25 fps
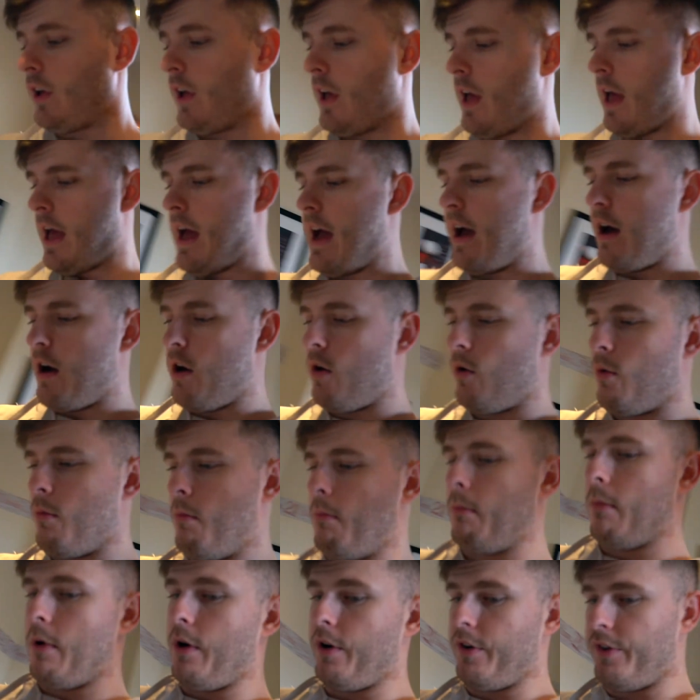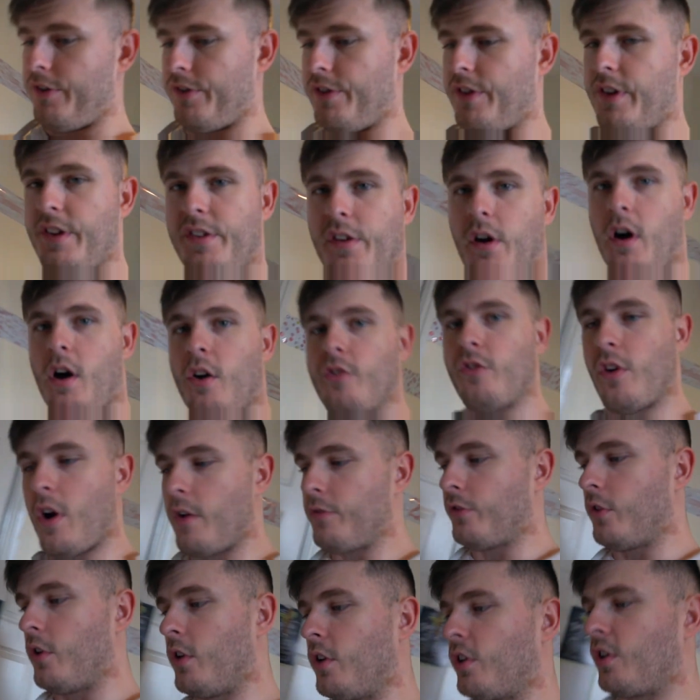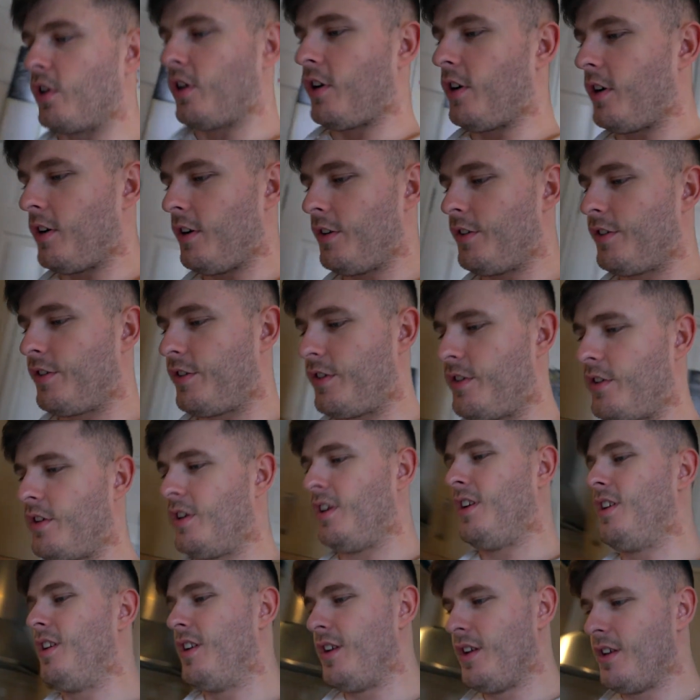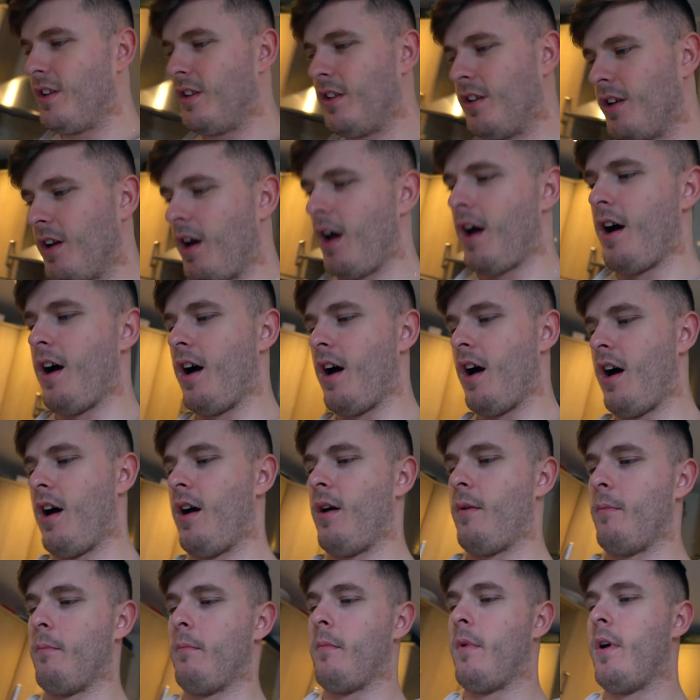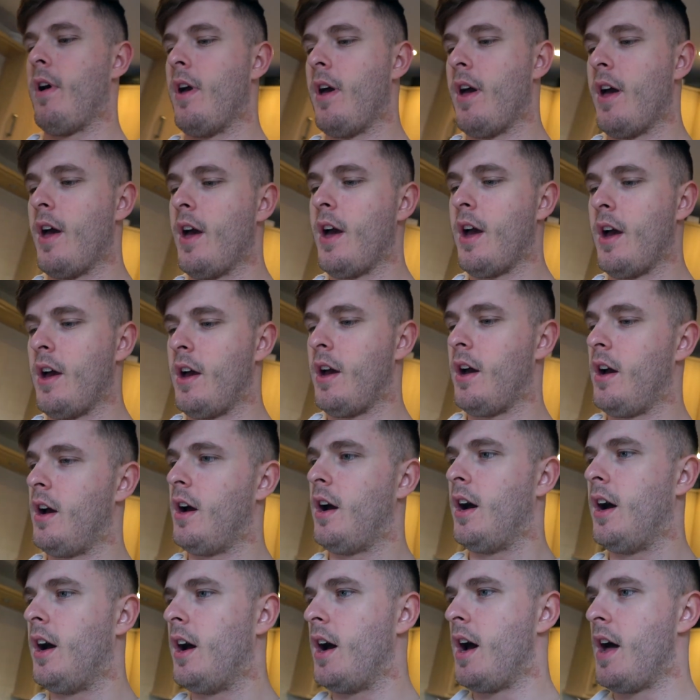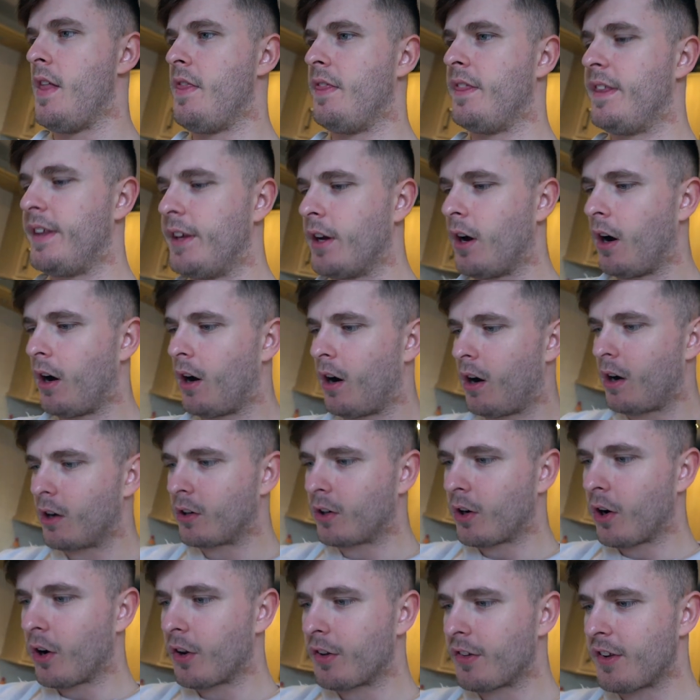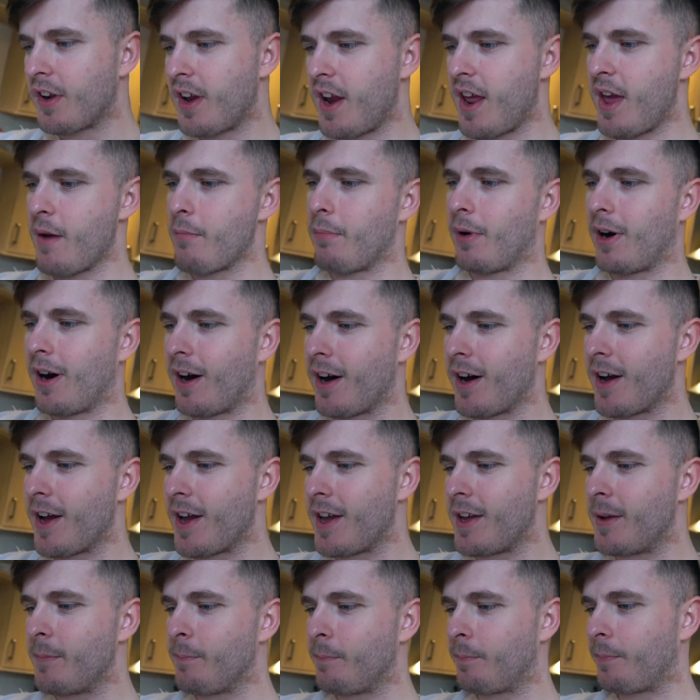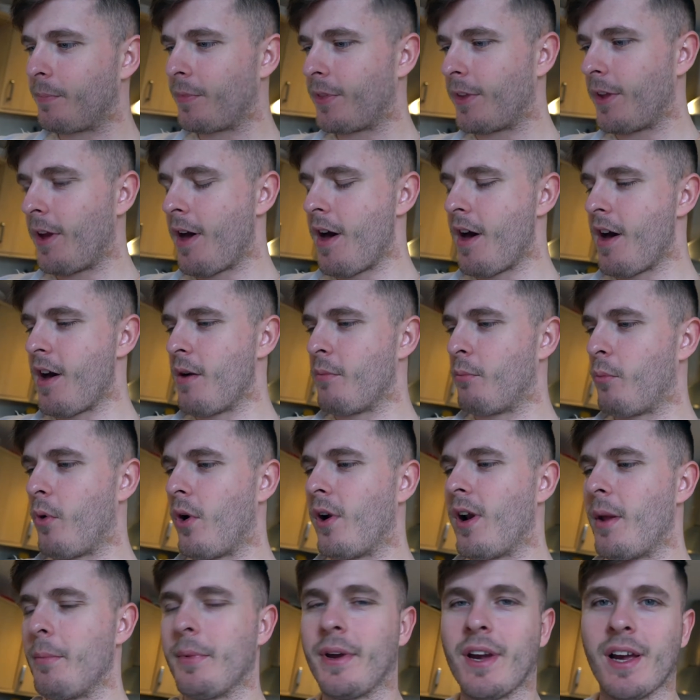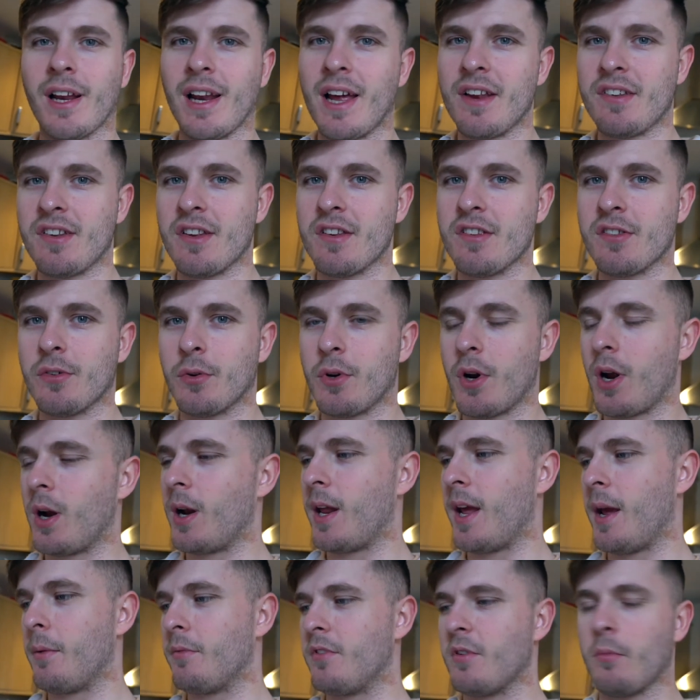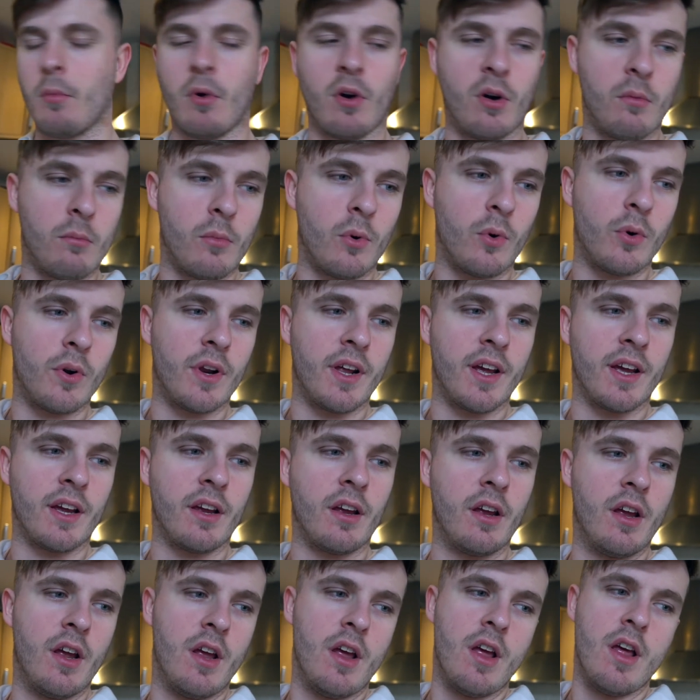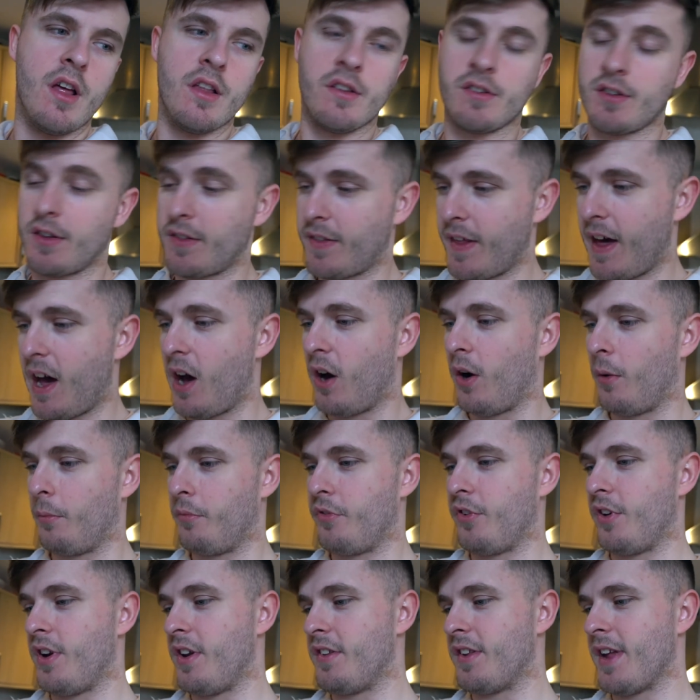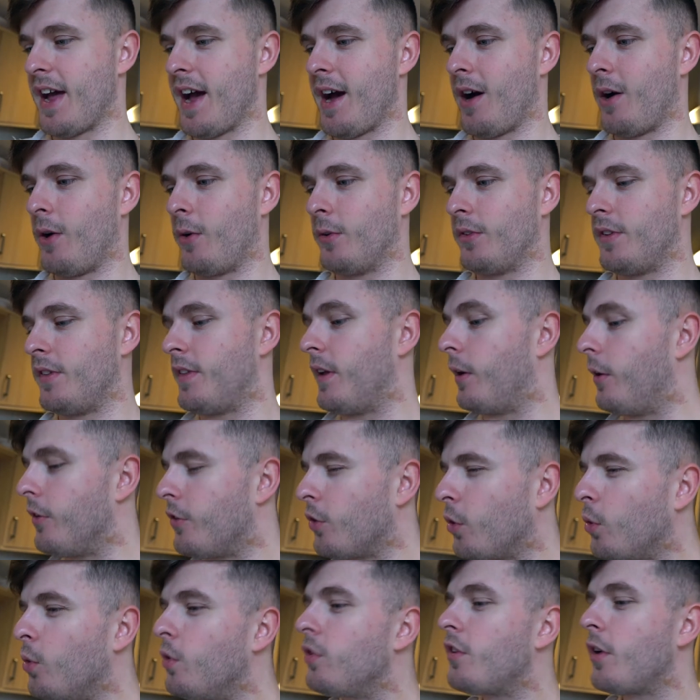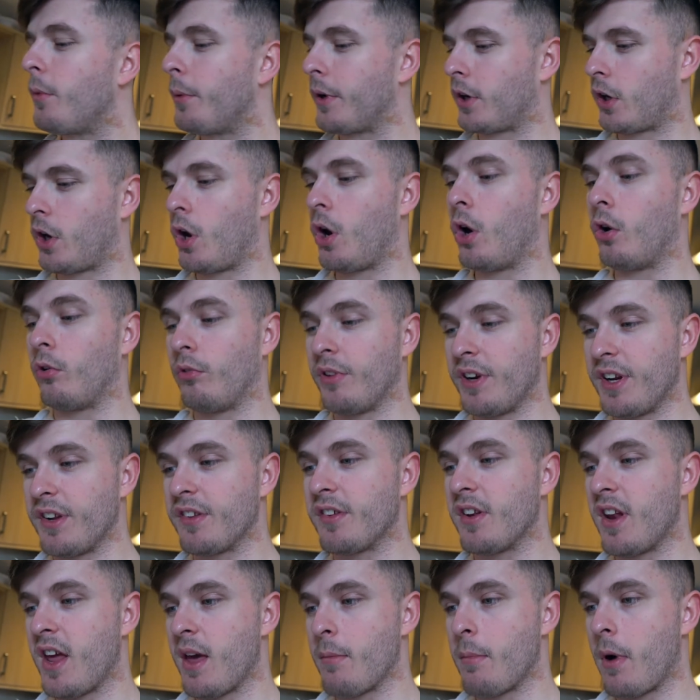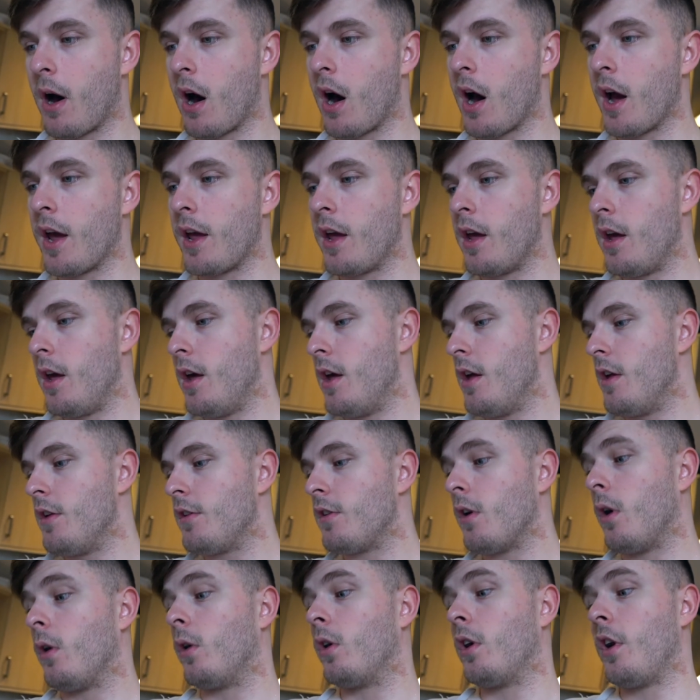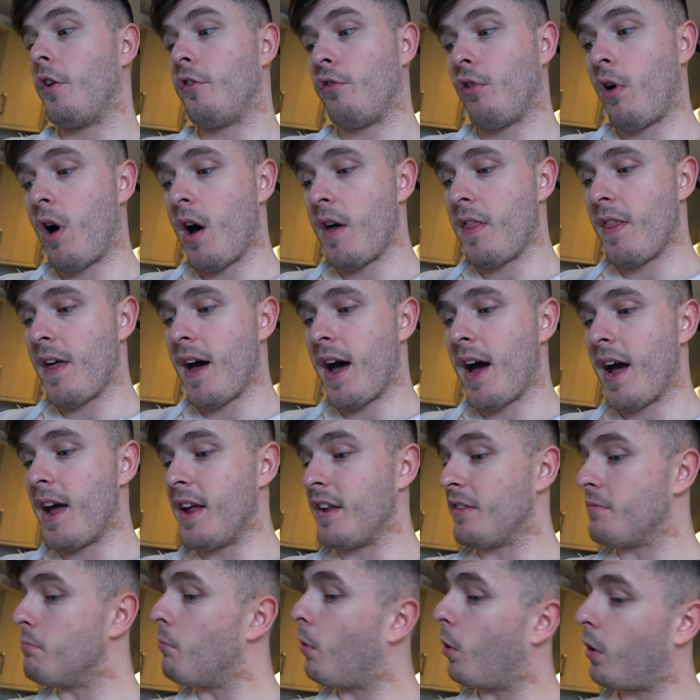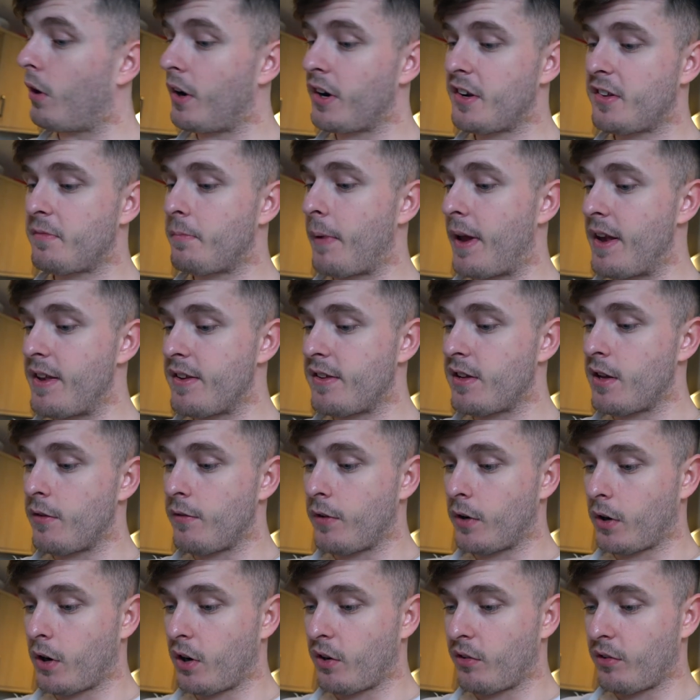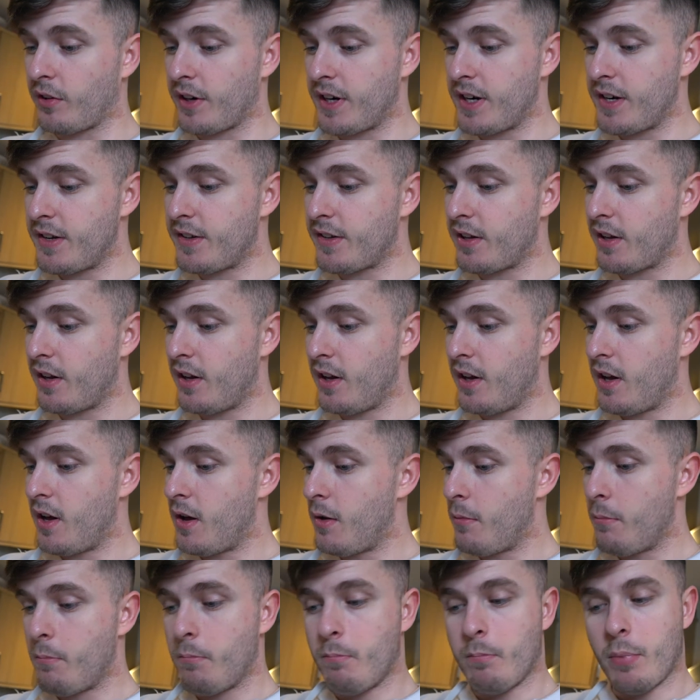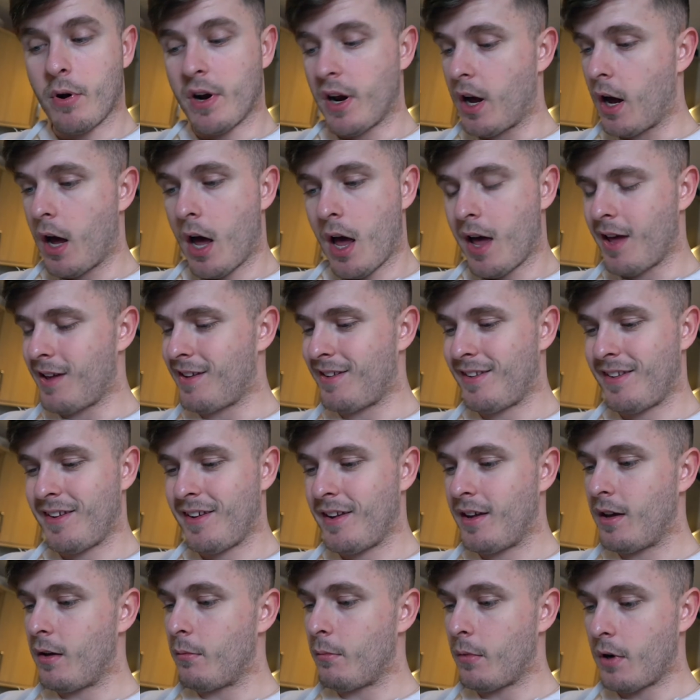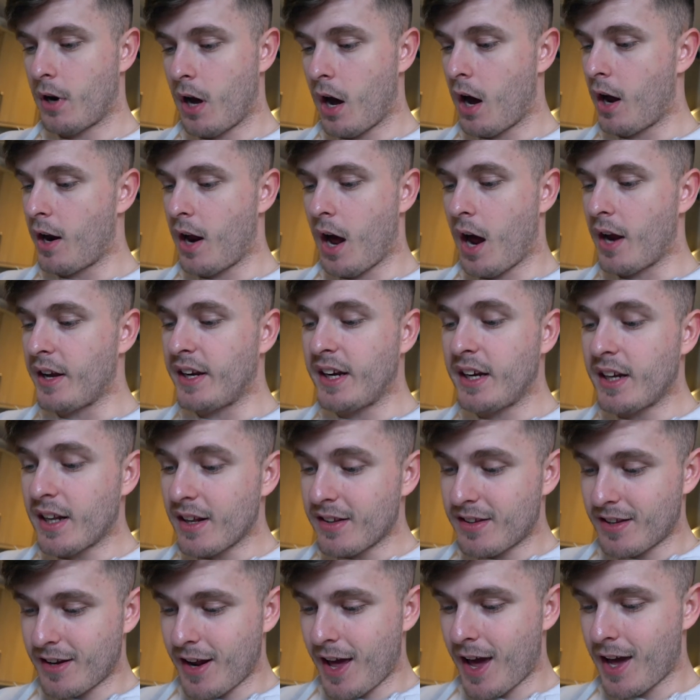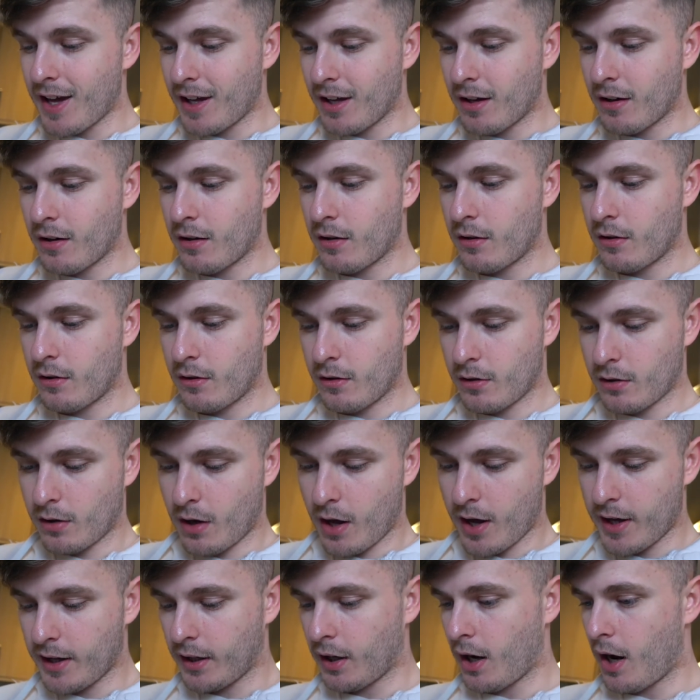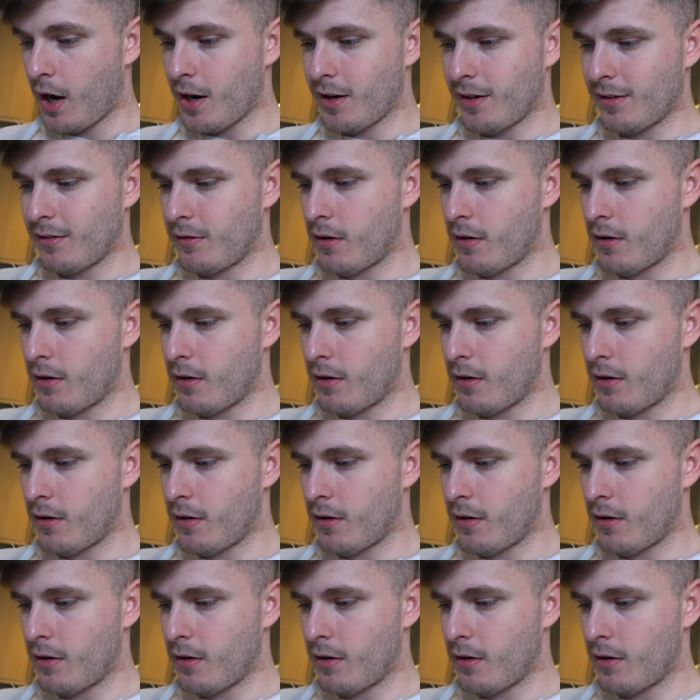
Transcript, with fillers: at how much this hard drive is going to cost. Um, and the Argos nearby um, won't let me collect it until 9am tomorrow morning. So that option is out. There is also a Curry's nearby, so I'm going to try that. It's more expensive at Curry's, but, uh, but I, I, need it today. Like, I...